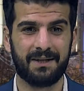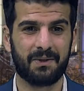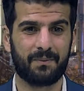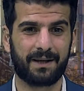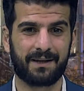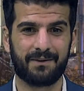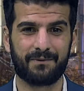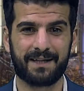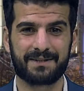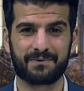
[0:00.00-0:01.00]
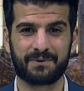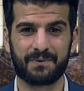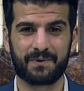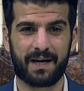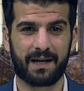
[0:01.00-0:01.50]
we cannot write a rule
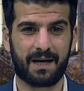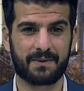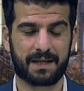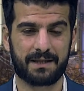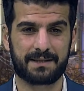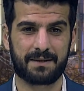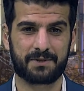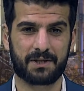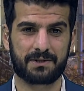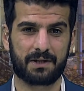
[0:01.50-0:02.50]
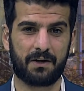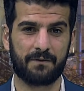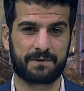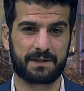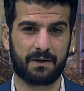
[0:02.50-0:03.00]
that allows any subject
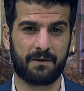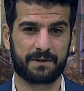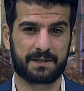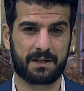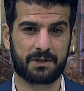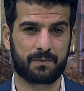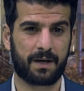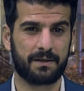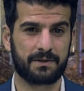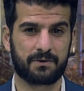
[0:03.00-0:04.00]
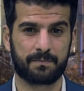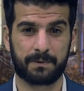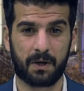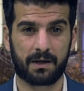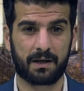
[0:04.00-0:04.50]
of a search warrant to
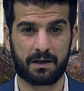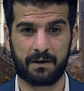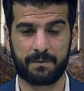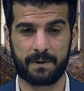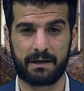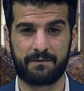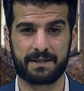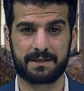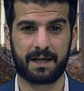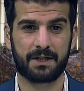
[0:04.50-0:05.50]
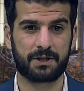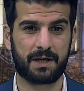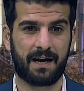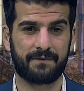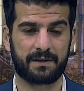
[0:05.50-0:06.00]
block government investigation
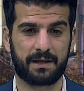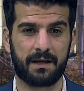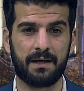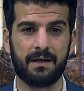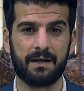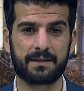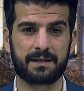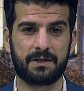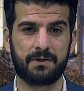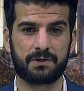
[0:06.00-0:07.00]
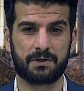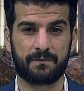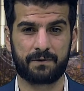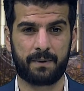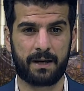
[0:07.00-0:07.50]
after the execution of
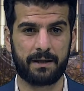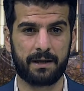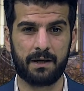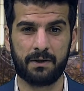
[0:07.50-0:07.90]
the warrant.